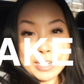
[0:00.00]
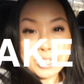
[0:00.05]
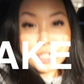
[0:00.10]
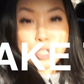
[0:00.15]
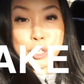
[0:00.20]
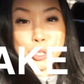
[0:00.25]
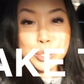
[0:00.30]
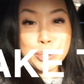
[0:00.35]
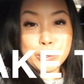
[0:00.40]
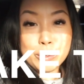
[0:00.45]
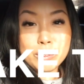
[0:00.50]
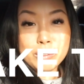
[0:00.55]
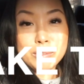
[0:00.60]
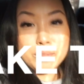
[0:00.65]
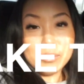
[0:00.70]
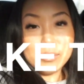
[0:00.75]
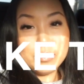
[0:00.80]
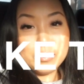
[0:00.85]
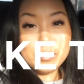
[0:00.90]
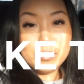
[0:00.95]
two.
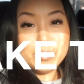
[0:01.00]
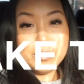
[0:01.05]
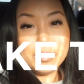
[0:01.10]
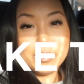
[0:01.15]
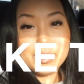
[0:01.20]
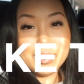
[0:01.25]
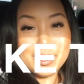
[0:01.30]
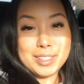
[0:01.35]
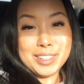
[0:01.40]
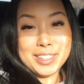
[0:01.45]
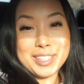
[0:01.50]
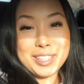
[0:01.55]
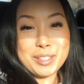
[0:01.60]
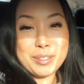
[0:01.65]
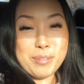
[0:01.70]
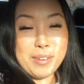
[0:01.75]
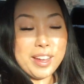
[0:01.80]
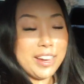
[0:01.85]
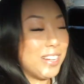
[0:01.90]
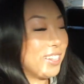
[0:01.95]
This is
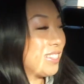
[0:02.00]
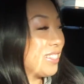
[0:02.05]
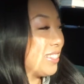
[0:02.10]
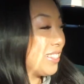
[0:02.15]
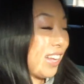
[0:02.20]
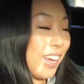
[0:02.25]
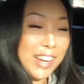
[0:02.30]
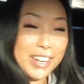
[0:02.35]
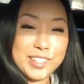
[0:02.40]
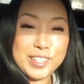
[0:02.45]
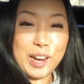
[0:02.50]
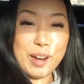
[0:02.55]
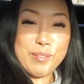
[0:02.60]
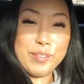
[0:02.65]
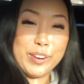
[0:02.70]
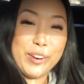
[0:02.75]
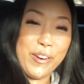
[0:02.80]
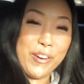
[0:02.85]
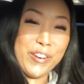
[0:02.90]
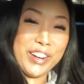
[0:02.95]
my second time
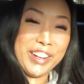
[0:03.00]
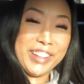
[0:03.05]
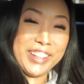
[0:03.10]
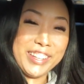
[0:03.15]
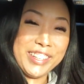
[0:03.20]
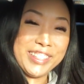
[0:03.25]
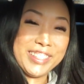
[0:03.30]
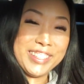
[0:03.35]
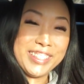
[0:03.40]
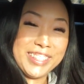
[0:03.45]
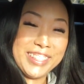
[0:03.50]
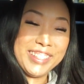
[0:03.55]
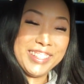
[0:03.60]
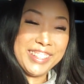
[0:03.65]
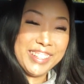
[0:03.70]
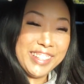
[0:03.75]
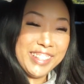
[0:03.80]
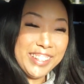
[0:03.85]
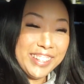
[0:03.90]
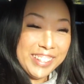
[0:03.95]
recording this.
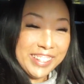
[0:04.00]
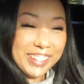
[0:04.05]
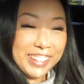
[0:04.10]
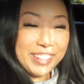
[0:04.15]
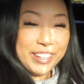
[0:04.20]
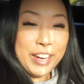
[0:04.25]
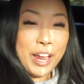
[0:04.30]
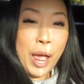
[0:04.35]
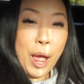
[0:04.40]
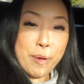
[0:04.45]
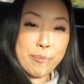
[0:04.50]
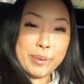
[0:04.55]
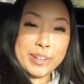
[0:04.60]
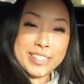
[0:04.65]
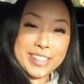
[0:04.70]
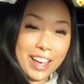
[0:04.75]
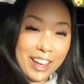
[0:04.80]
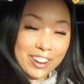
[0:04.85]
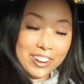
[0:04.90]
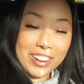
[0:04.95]
Happy
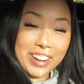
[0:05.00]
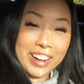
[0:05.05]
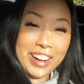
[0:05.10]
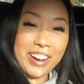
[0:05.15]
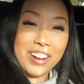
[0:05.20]
Saturday,